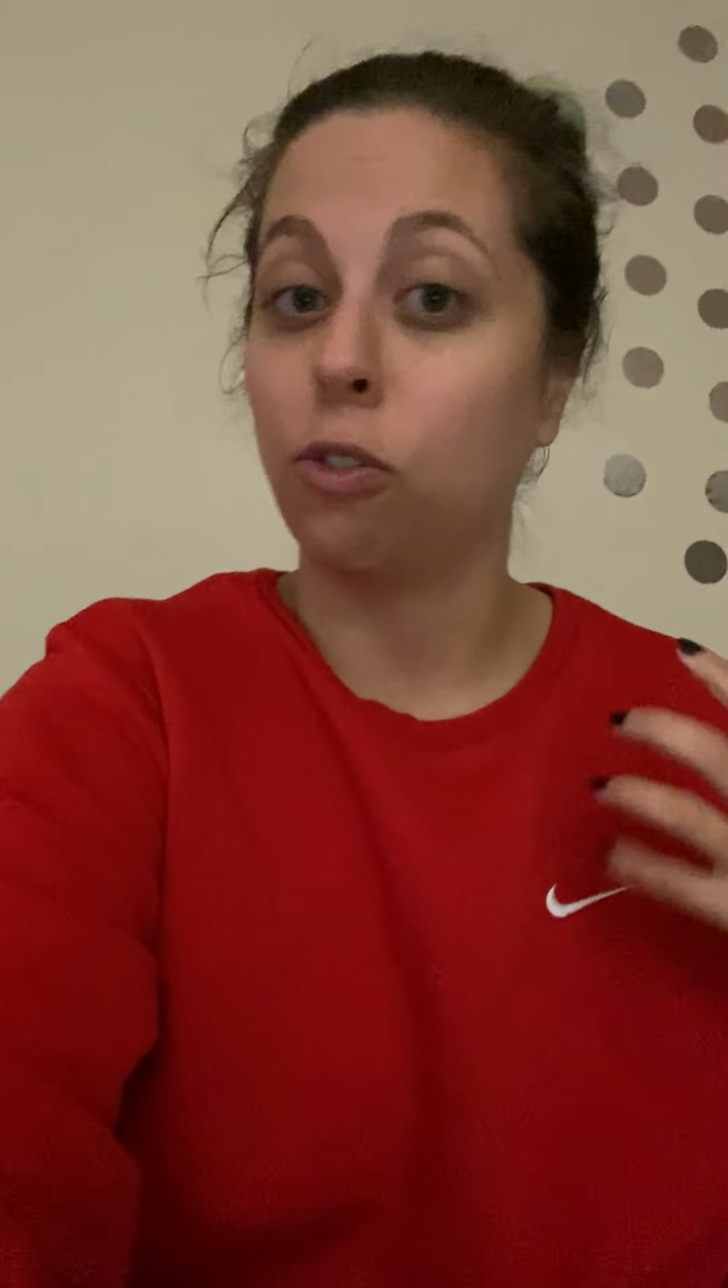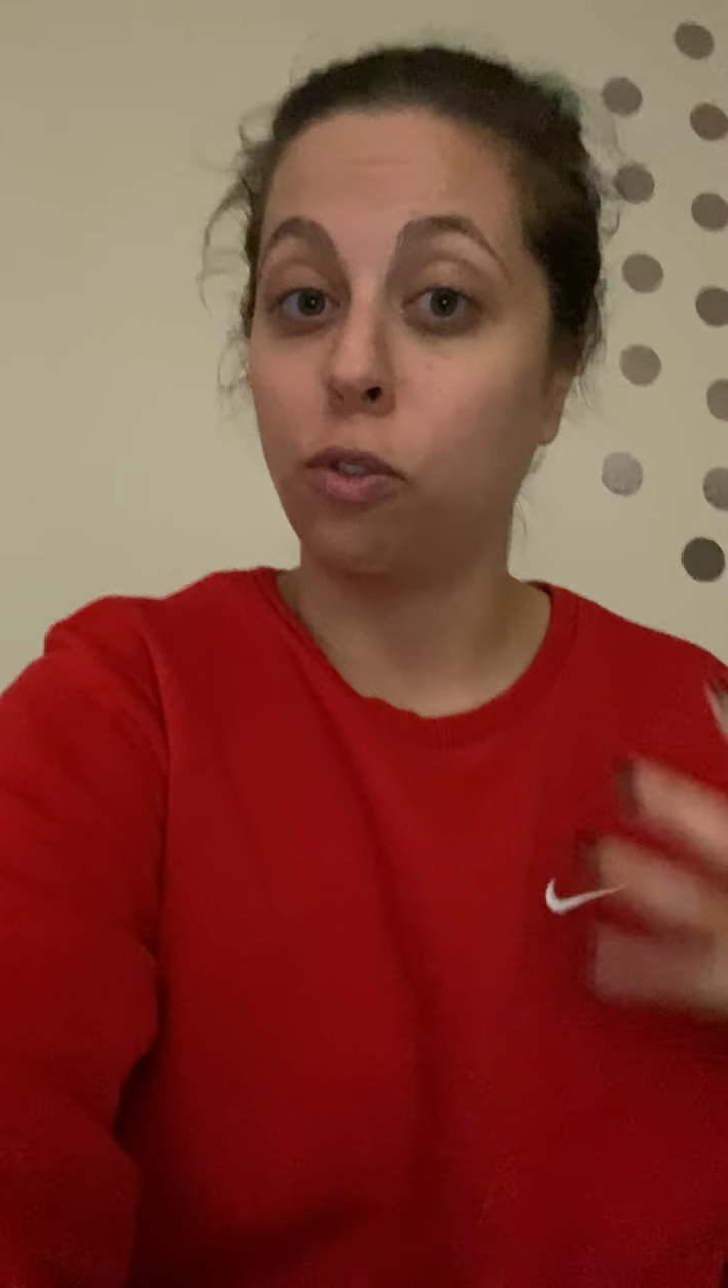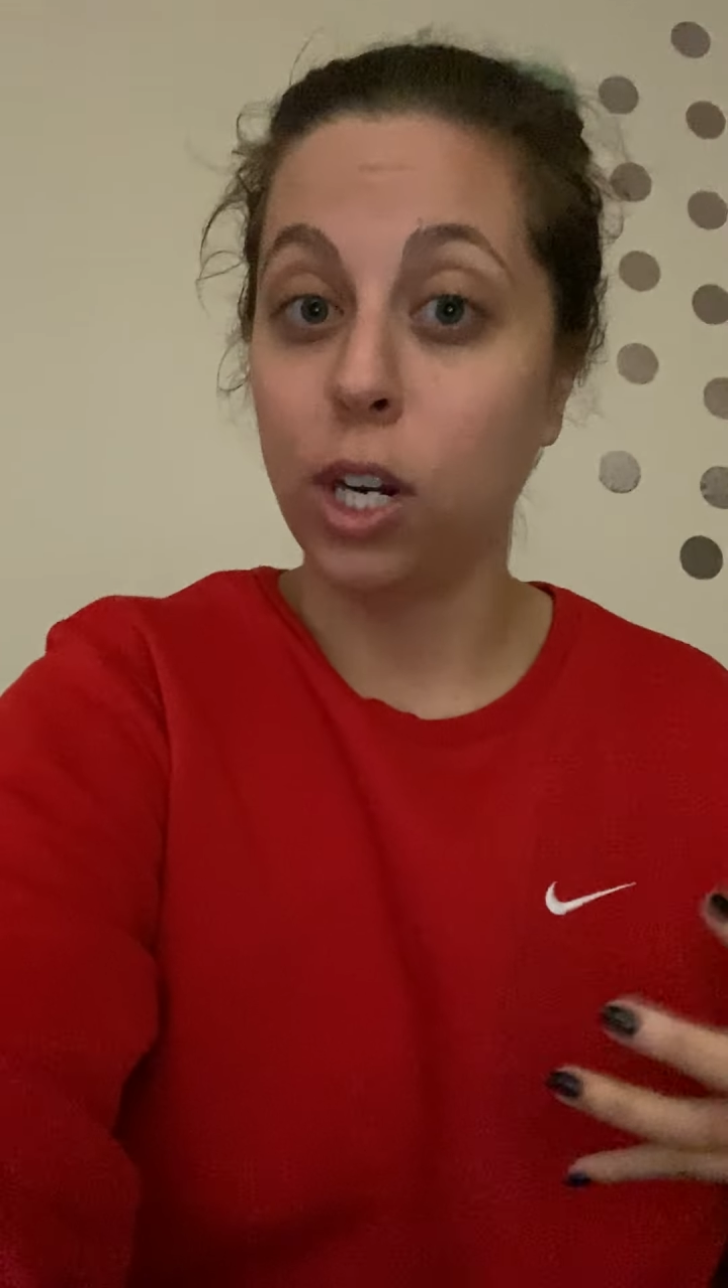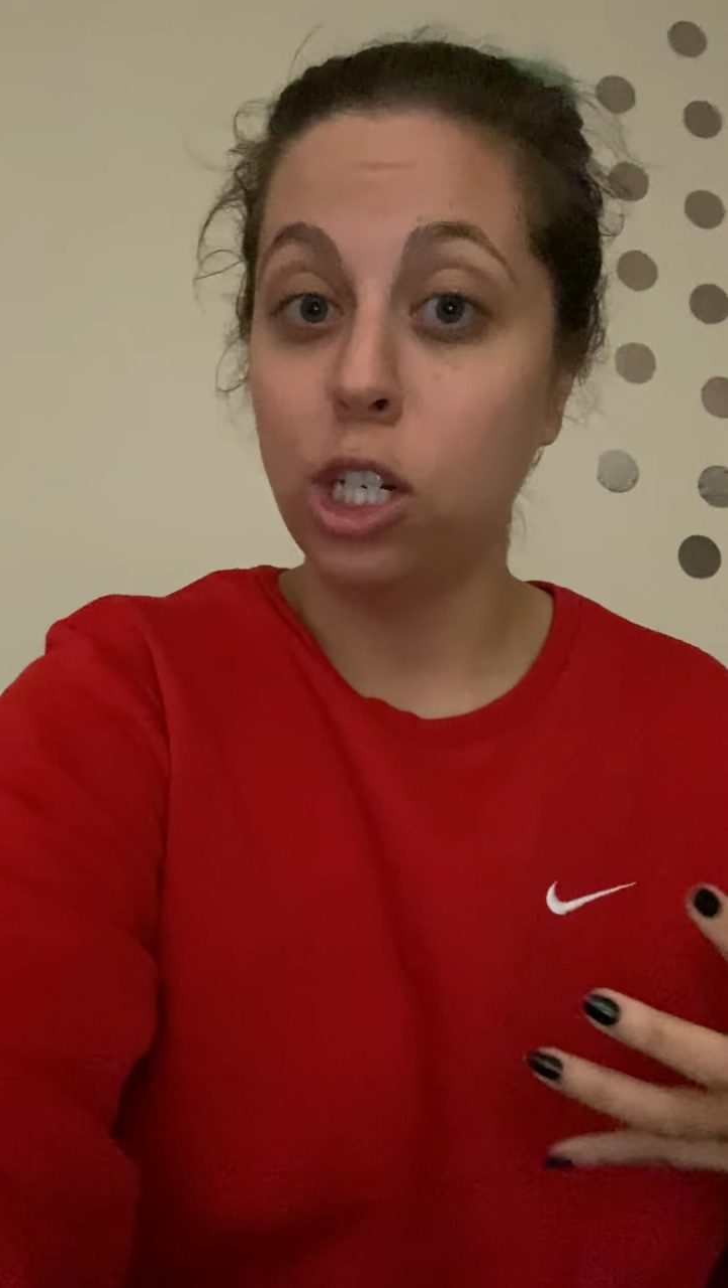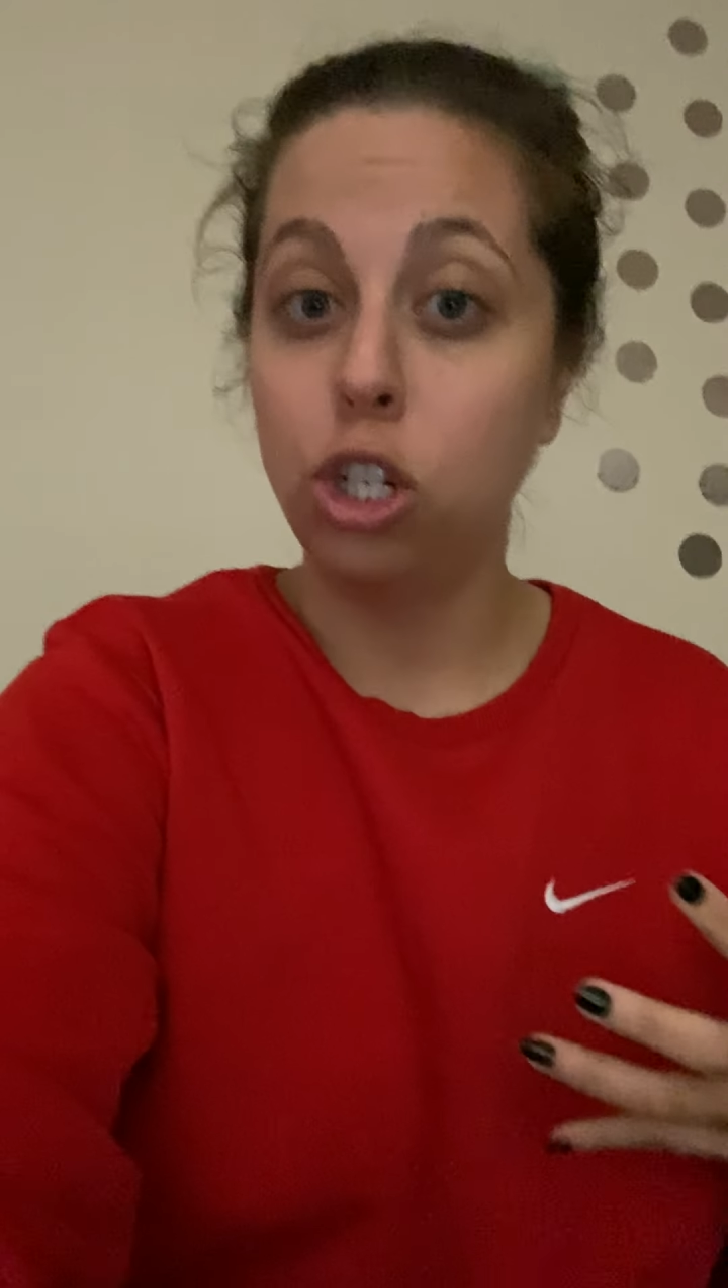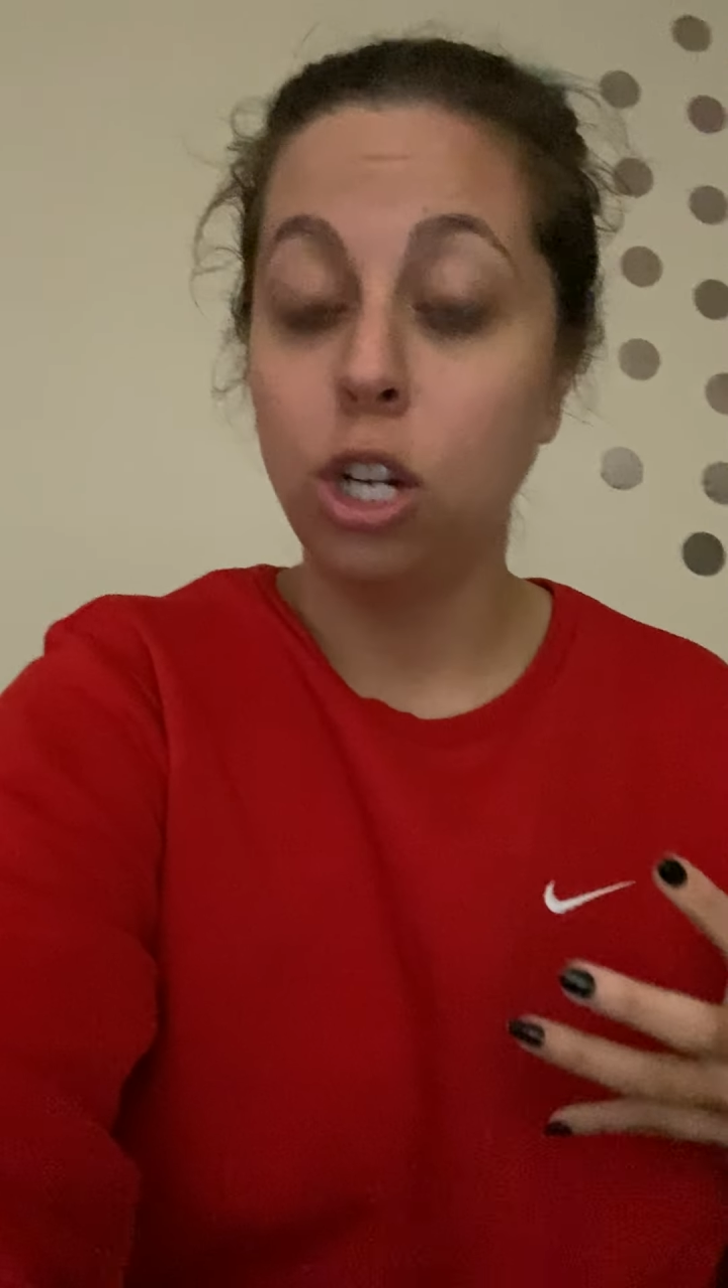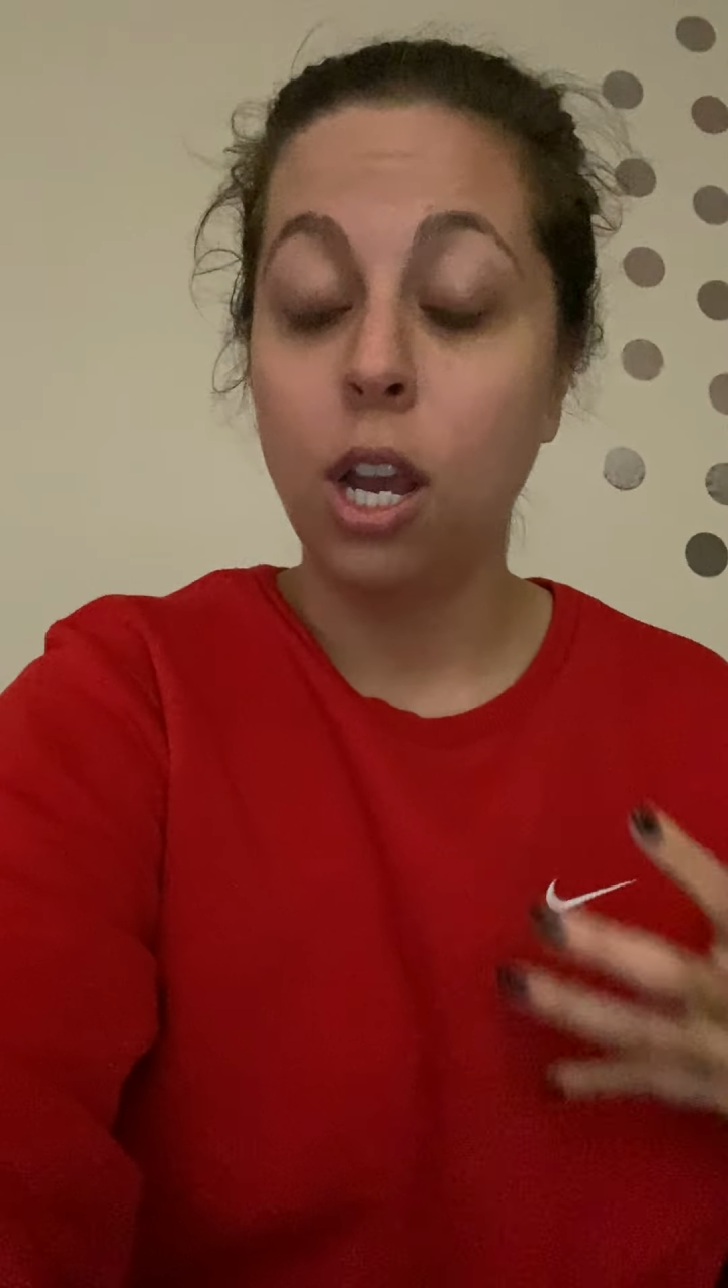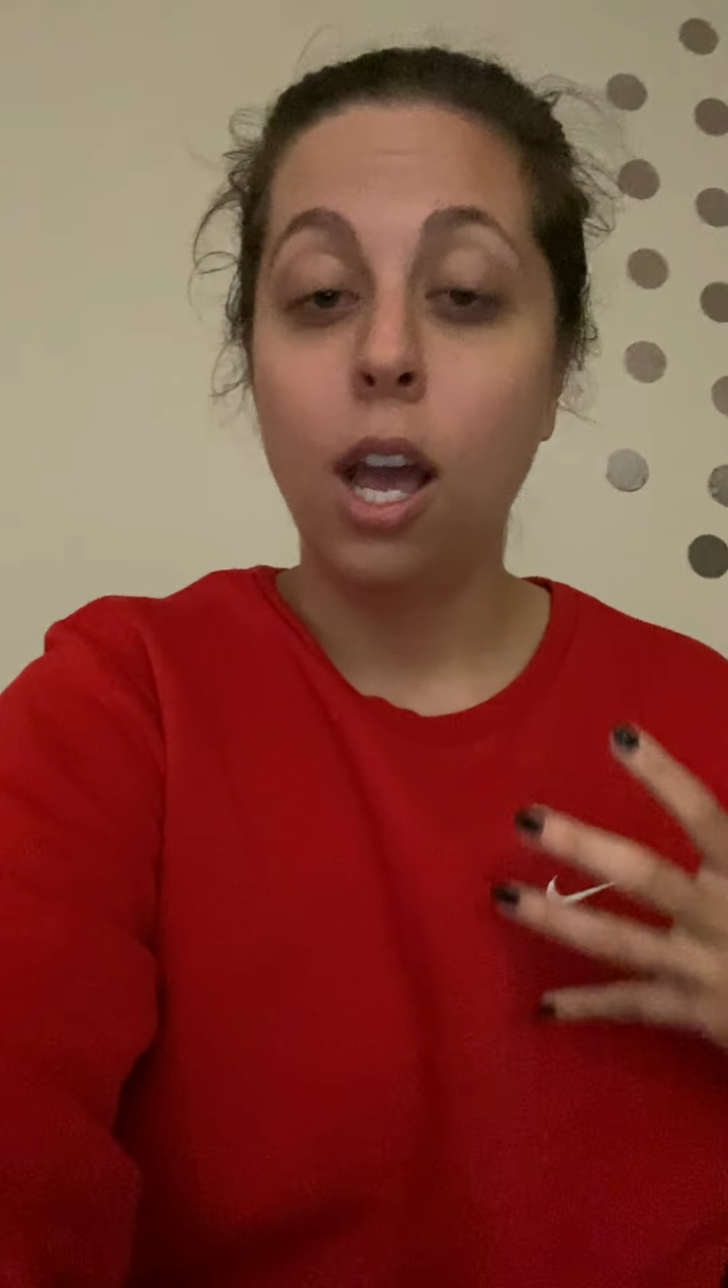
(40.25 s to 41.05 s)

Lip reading: fridge.